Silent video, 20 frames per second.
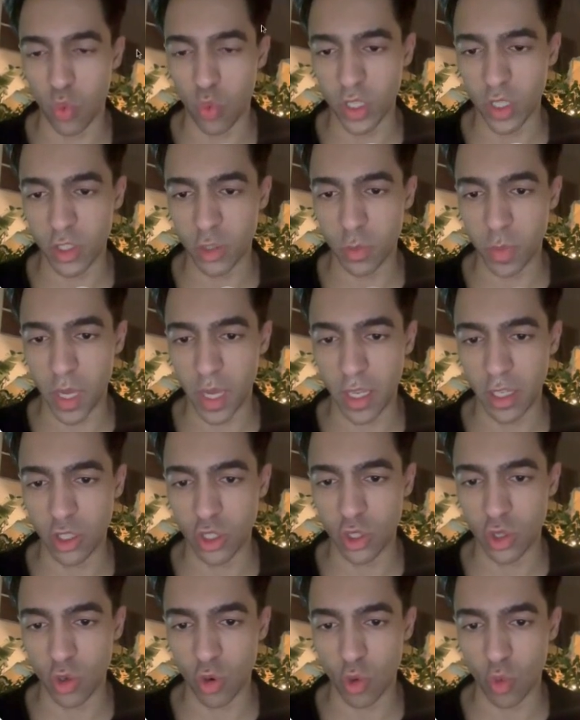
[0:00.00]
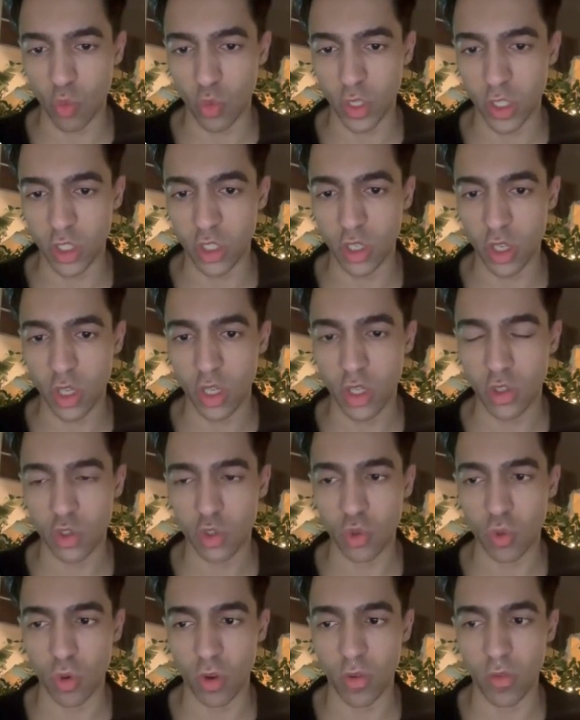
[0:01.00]
which page or which
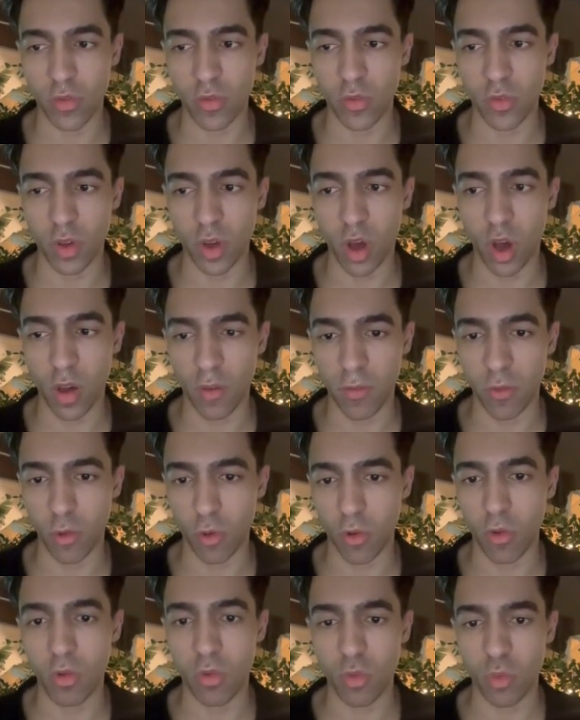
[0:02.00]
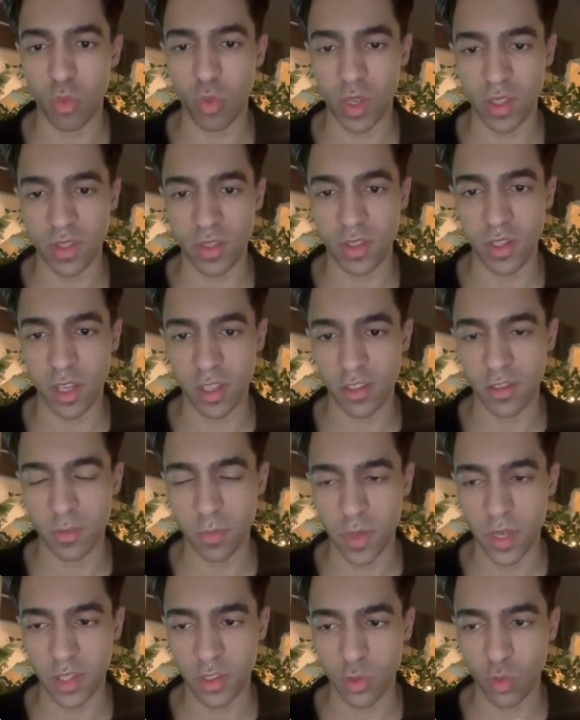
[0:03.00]
sort of offer resonates
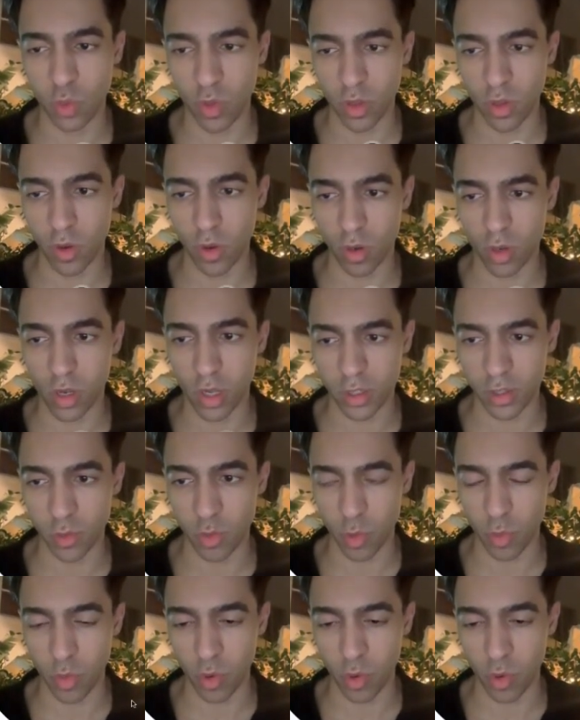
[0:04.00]
best with your customer